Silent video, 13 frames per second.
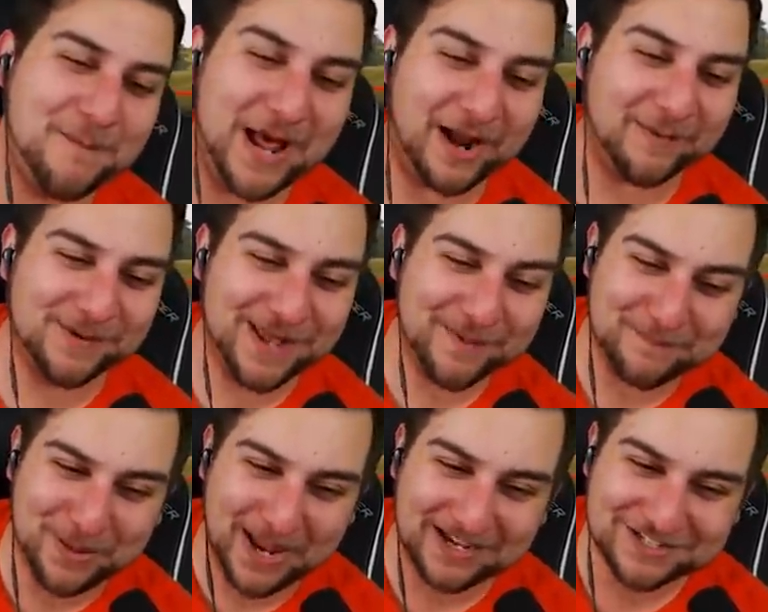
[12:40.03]
better be a
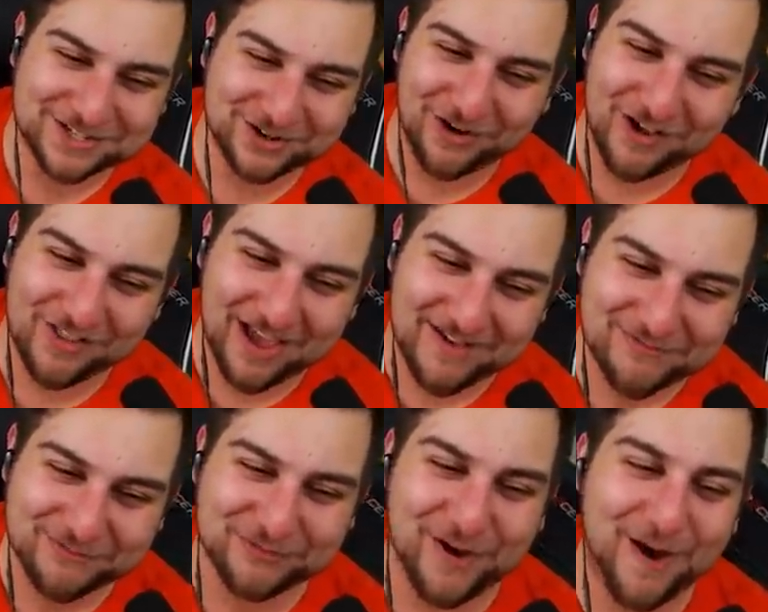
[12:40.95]
picture on that
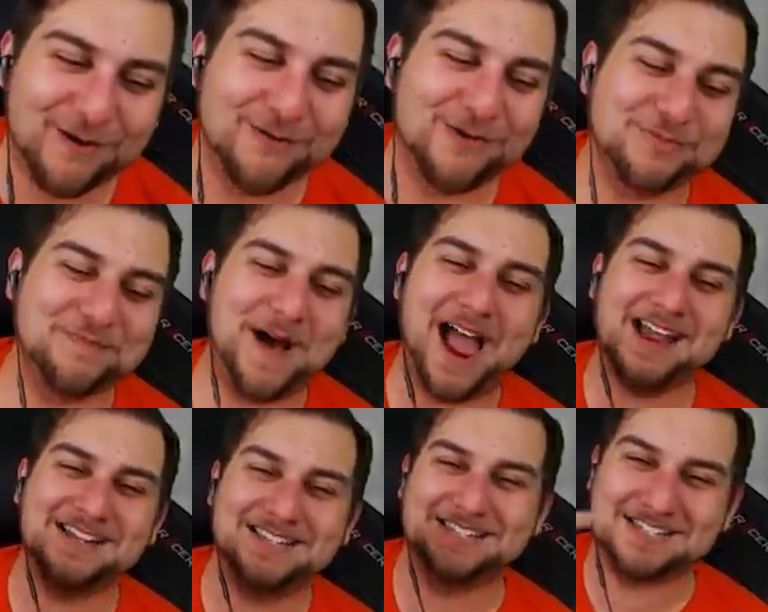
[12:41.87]
phone with my
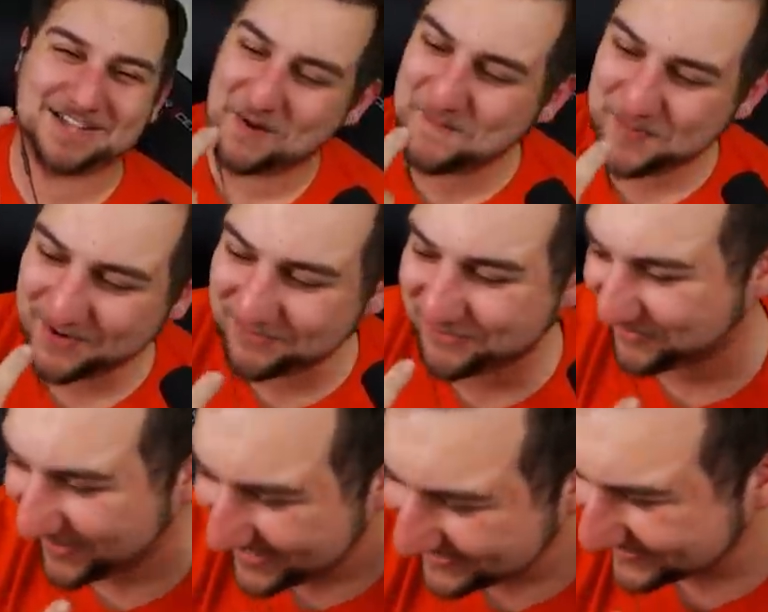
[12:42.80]
stupid
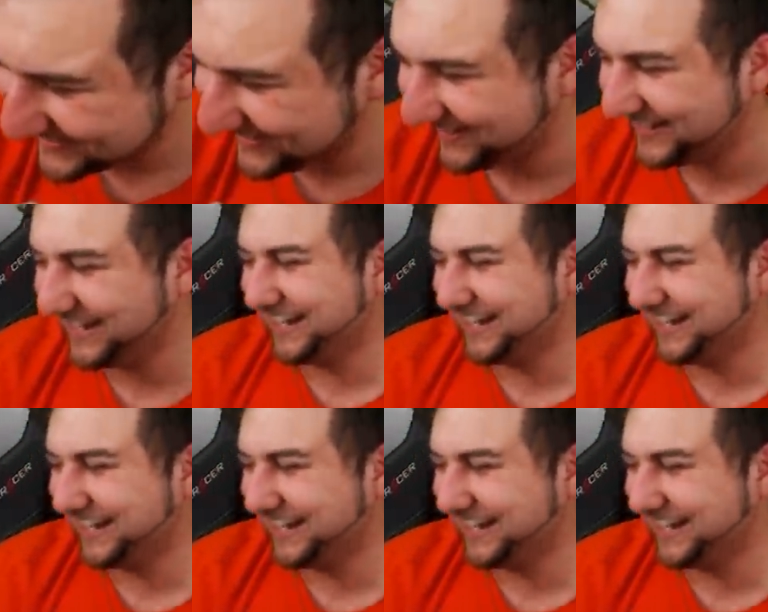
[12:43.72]
face on